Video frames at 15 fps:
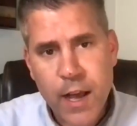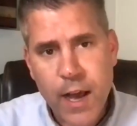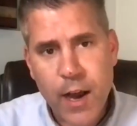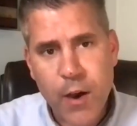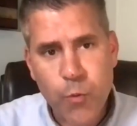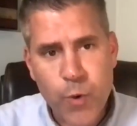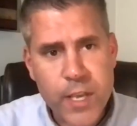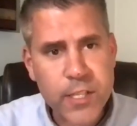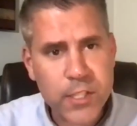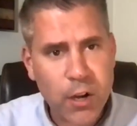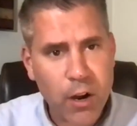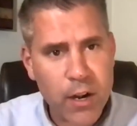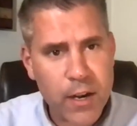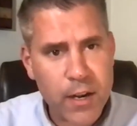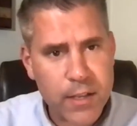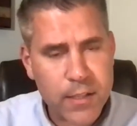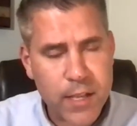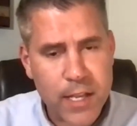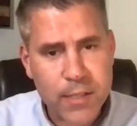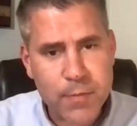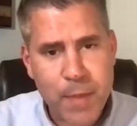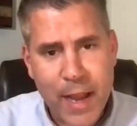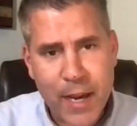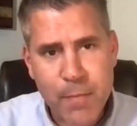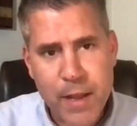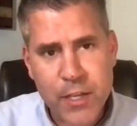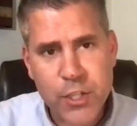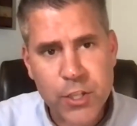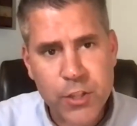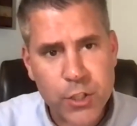Uh, we started, as, as Mac
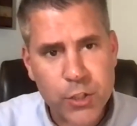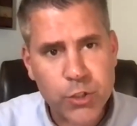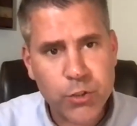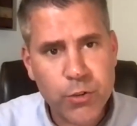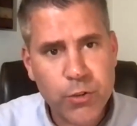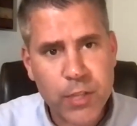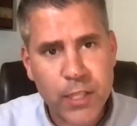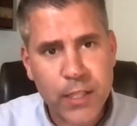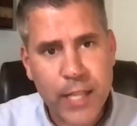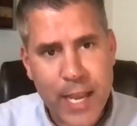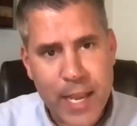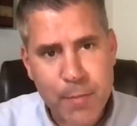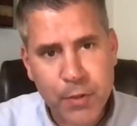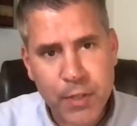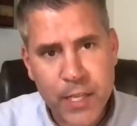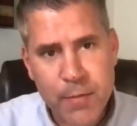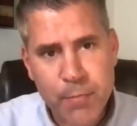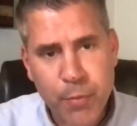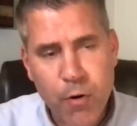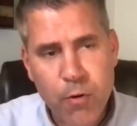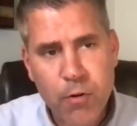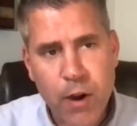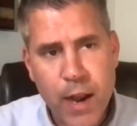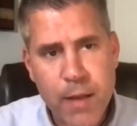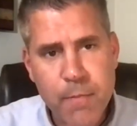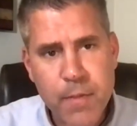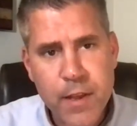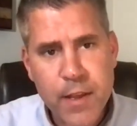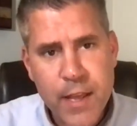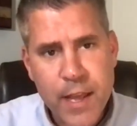mentioned, the Truth in Labeling
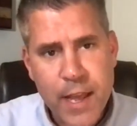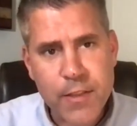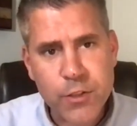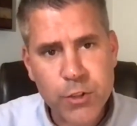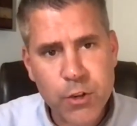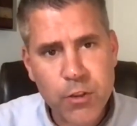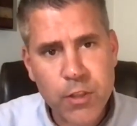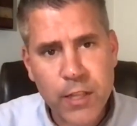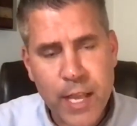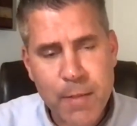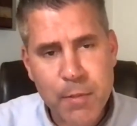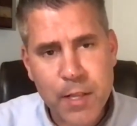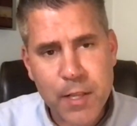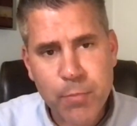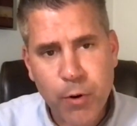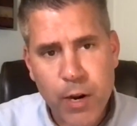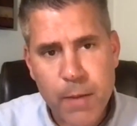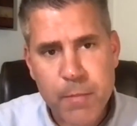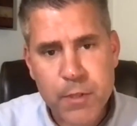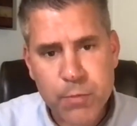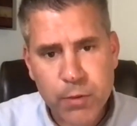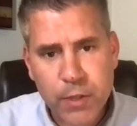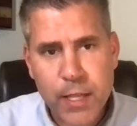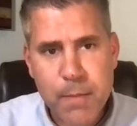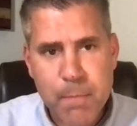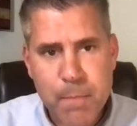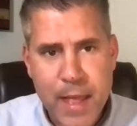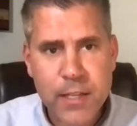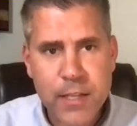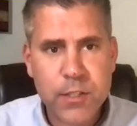program. And the Truth in Labeling program is really
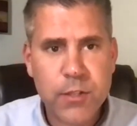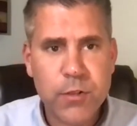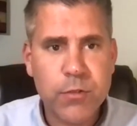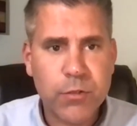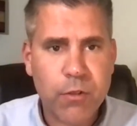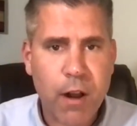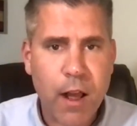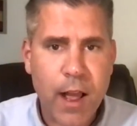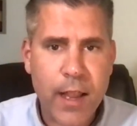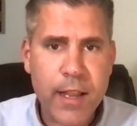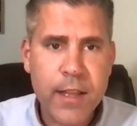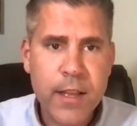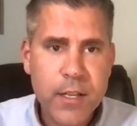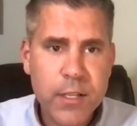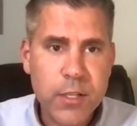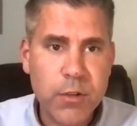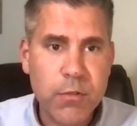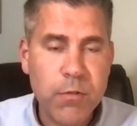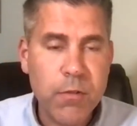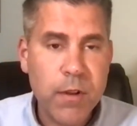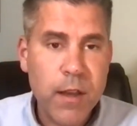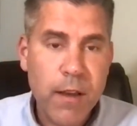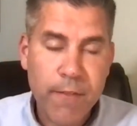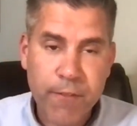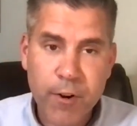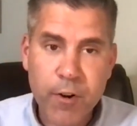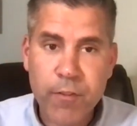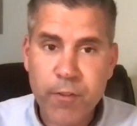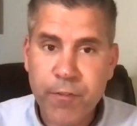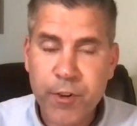meant to try to
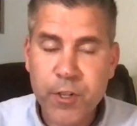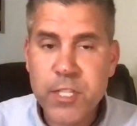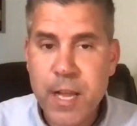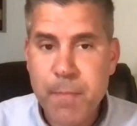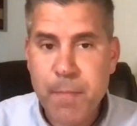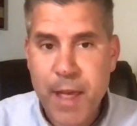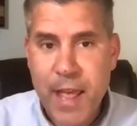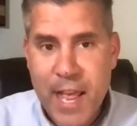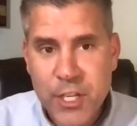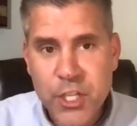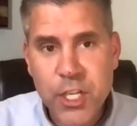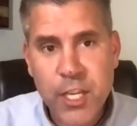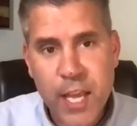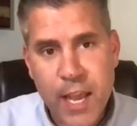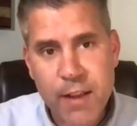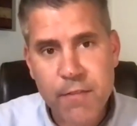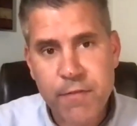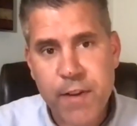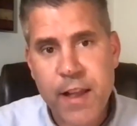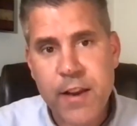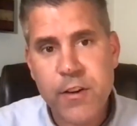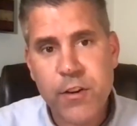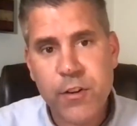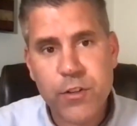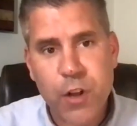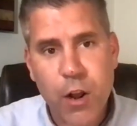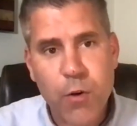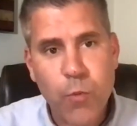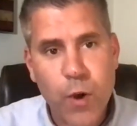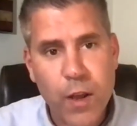the first step educate vendors
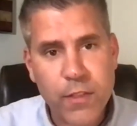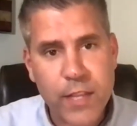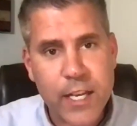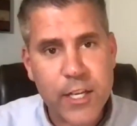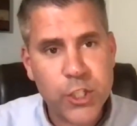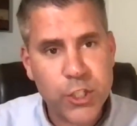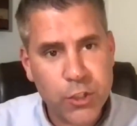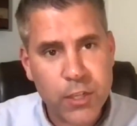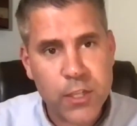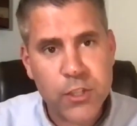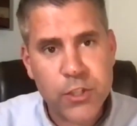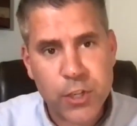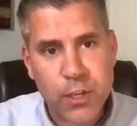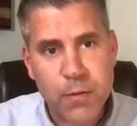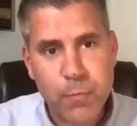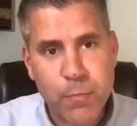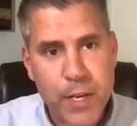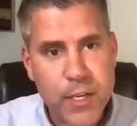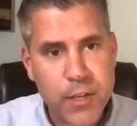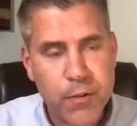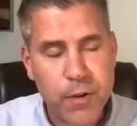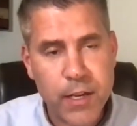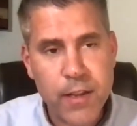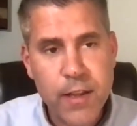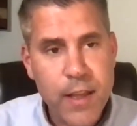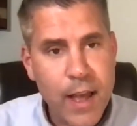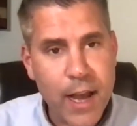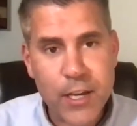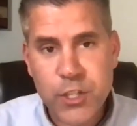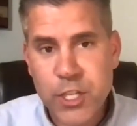on what they should and shouldn't be doing
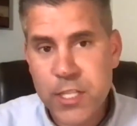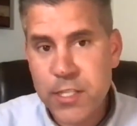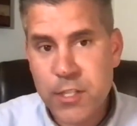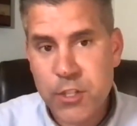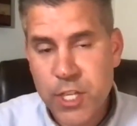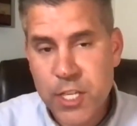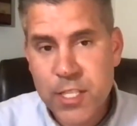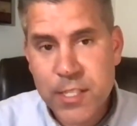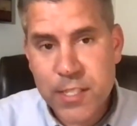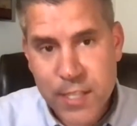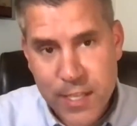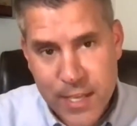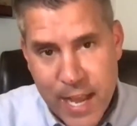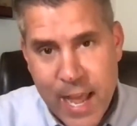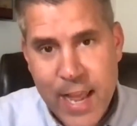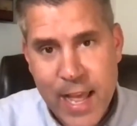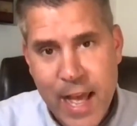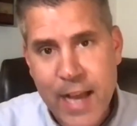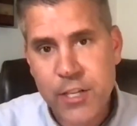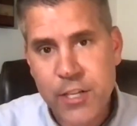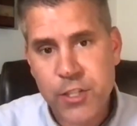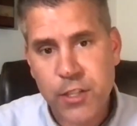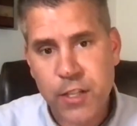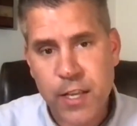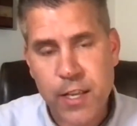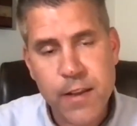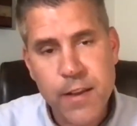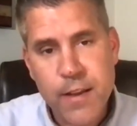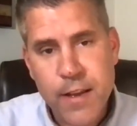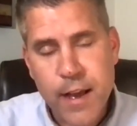uh, just just today
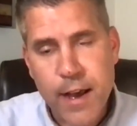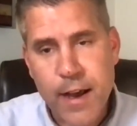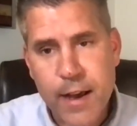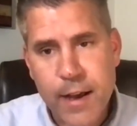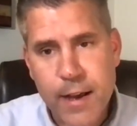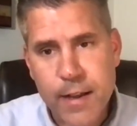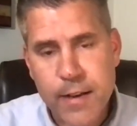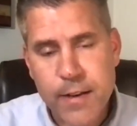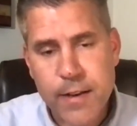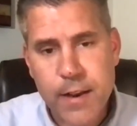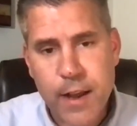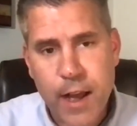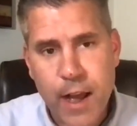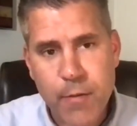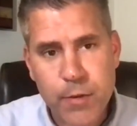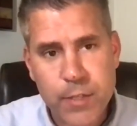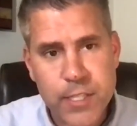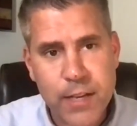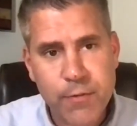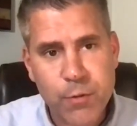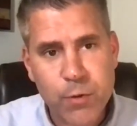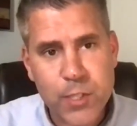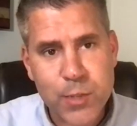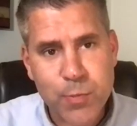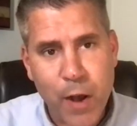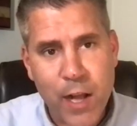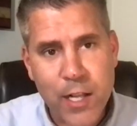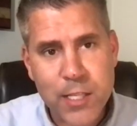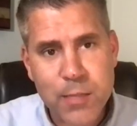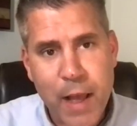actually uh, I received a
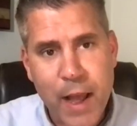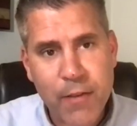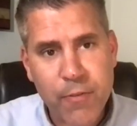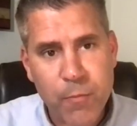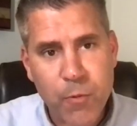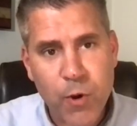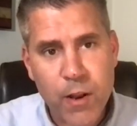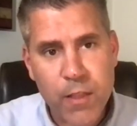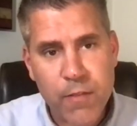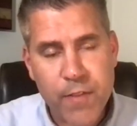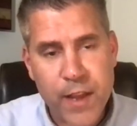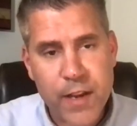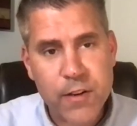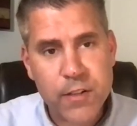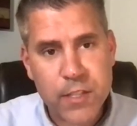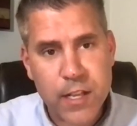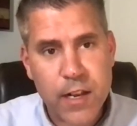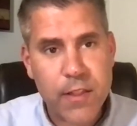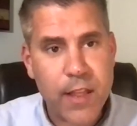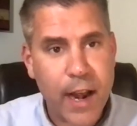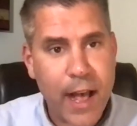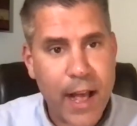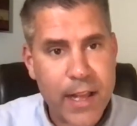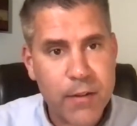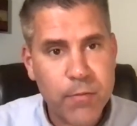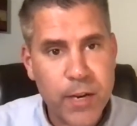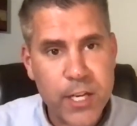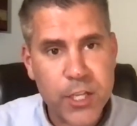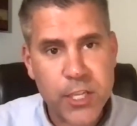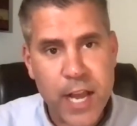response back from one of the vendors that, that I had
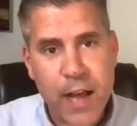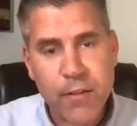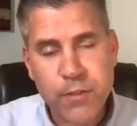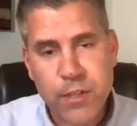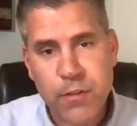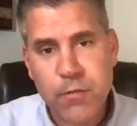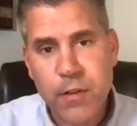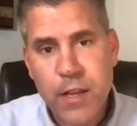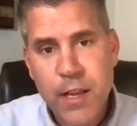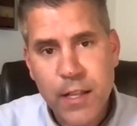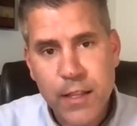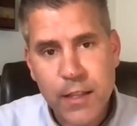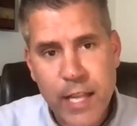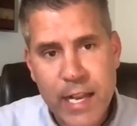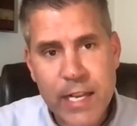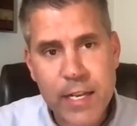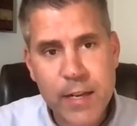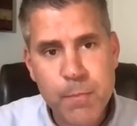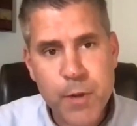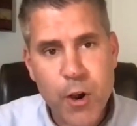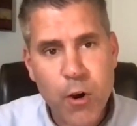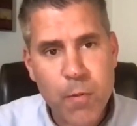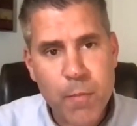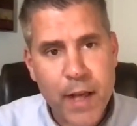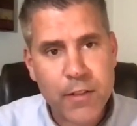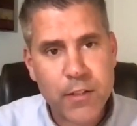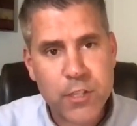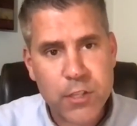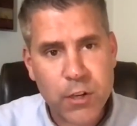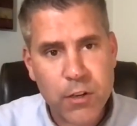reached out to, letting them know
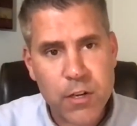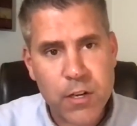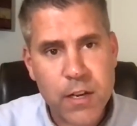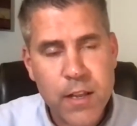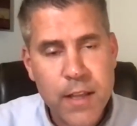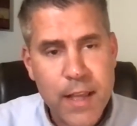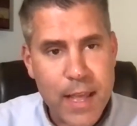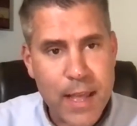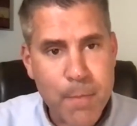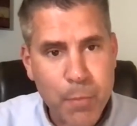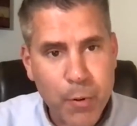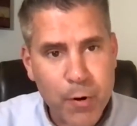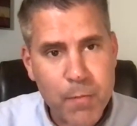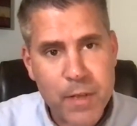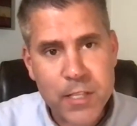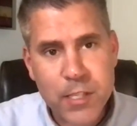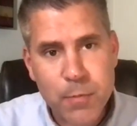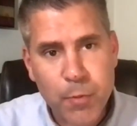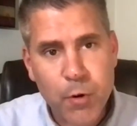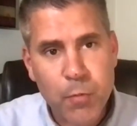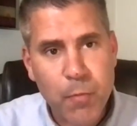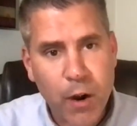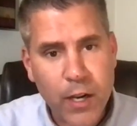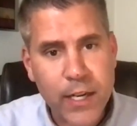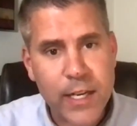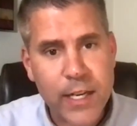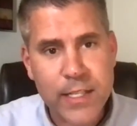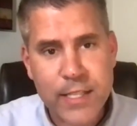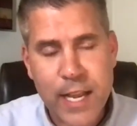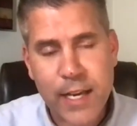about certain impermissible
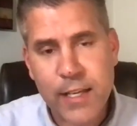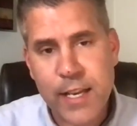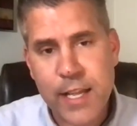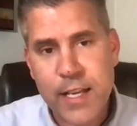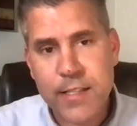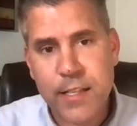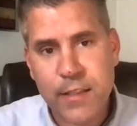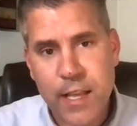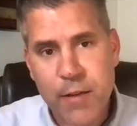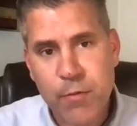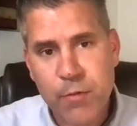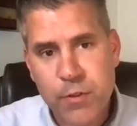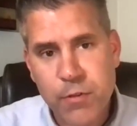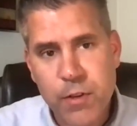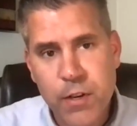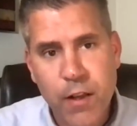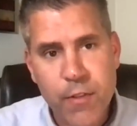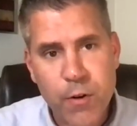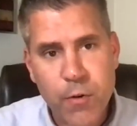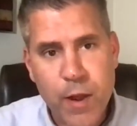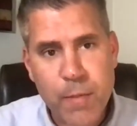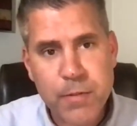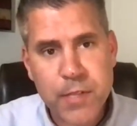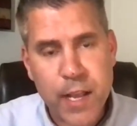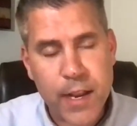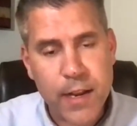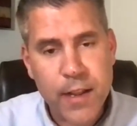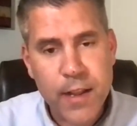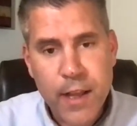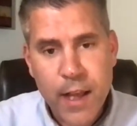marketing techniques that they were doing on their website.